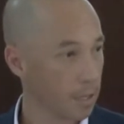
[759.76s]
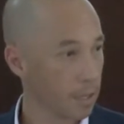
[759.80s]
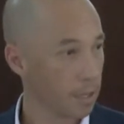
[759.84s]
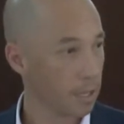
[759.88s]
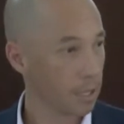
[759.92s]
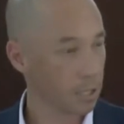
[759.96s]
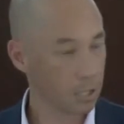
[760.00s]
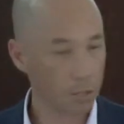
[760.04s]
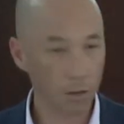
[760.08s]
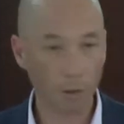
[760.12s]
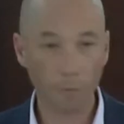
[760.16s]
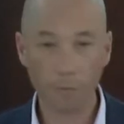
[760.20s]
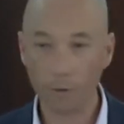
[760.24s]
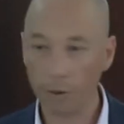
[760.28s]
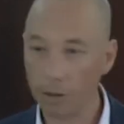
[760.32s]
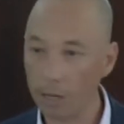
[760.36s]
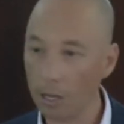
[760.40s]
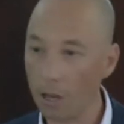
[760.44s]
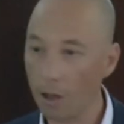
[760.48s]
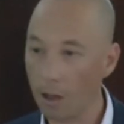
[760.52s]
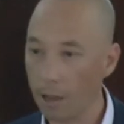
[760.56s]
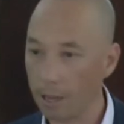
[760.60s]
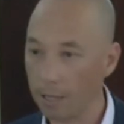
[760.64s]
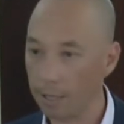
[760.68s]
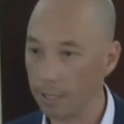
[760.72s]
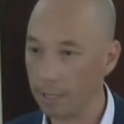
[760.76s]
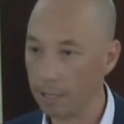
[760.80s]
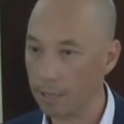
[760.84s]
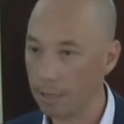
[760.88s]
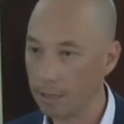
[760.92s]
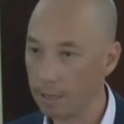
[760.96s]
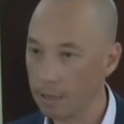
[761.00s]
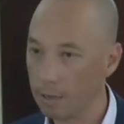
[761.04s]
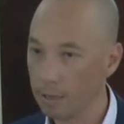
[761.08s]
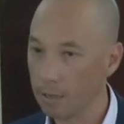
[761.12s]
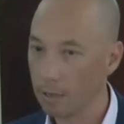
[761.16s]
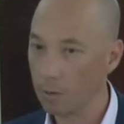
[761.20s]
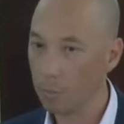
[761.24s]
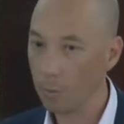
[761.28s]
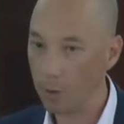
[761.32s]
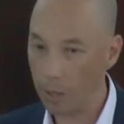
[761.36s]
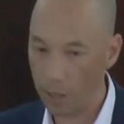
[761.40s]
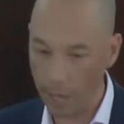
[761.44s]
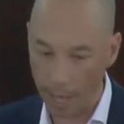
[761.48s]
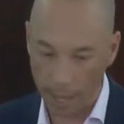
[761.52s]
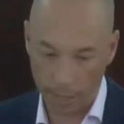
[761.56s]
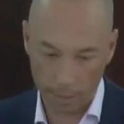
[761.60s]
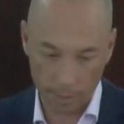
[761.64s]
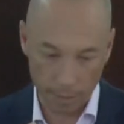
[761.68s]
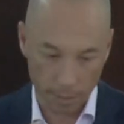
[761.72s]
is not very likely
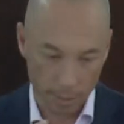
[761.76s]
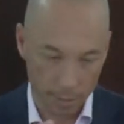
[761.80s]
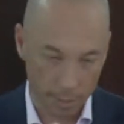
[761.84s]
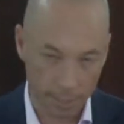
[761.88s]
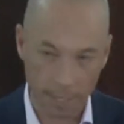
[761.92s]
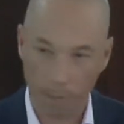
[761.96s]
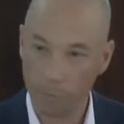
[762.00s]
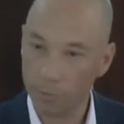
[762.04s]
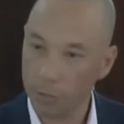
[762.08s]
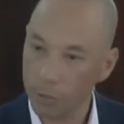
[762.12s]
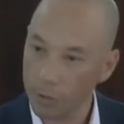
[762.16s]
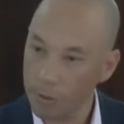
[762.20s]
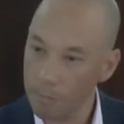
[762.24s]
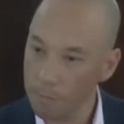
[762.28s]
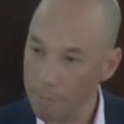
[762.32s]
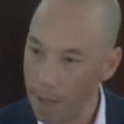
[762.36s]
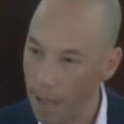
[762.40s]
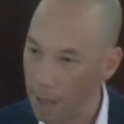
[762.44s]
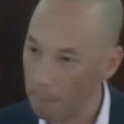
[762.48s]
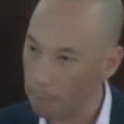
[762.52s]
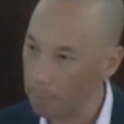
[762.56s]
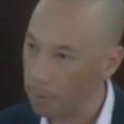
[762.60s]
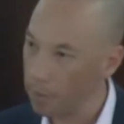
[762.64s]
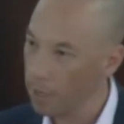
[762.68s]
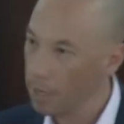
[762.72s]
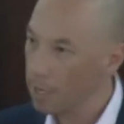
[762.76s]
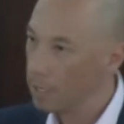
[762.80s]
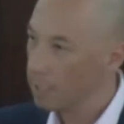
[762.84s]
without some sort of map,